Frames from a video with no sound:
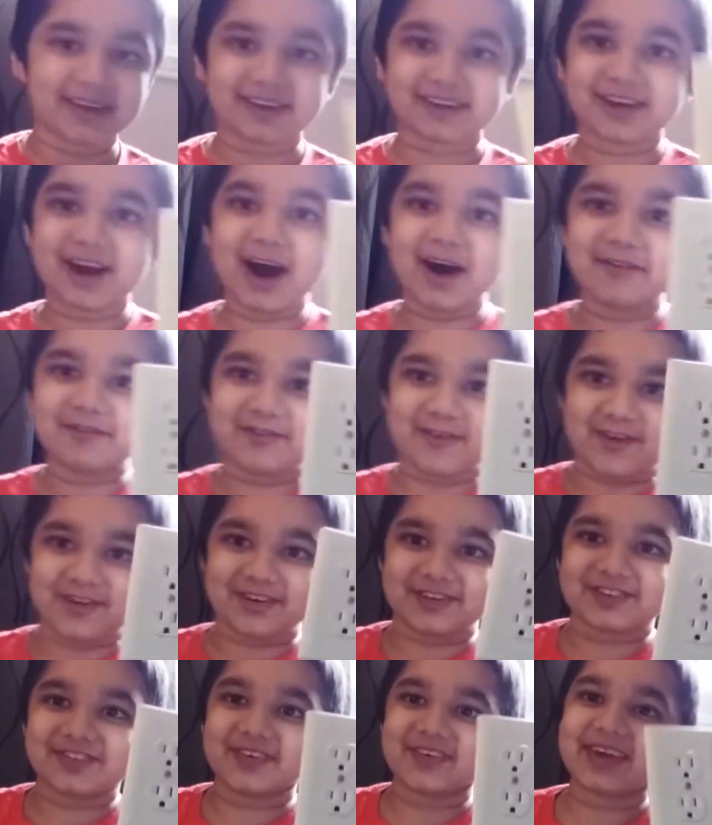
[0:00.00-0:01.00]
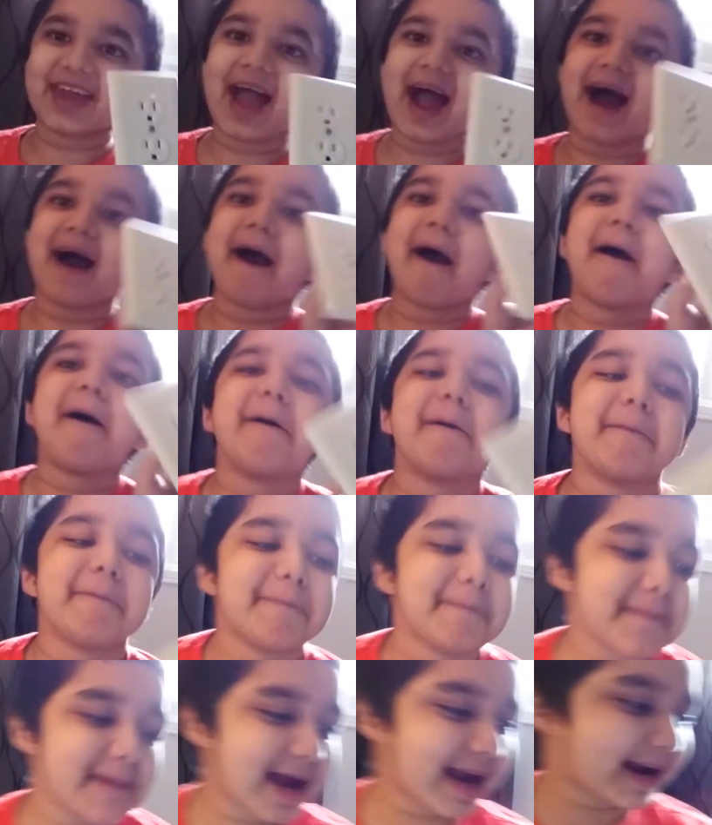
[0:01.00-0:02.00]
Cover. So yeah,
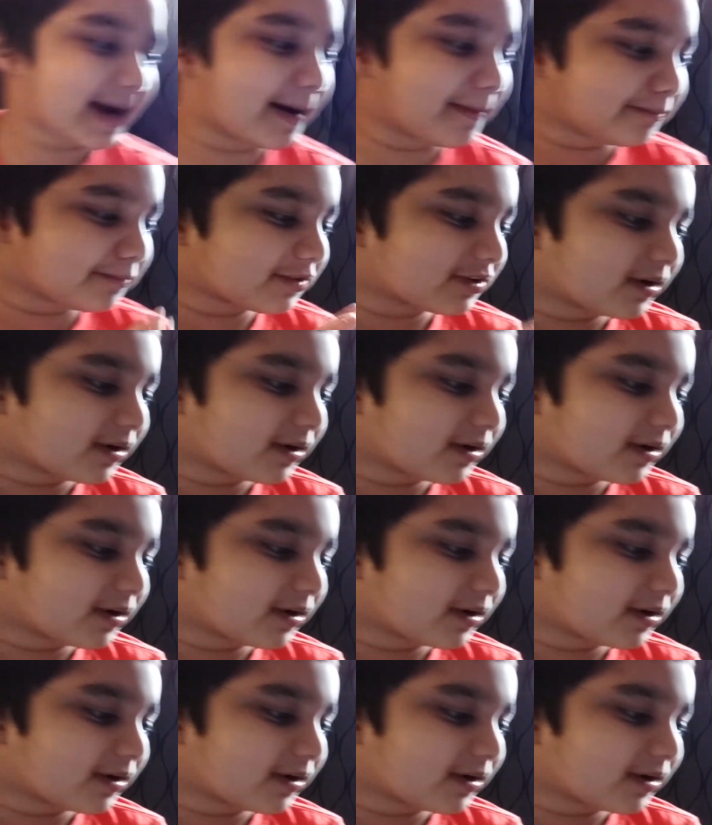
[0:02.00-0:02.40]
it comes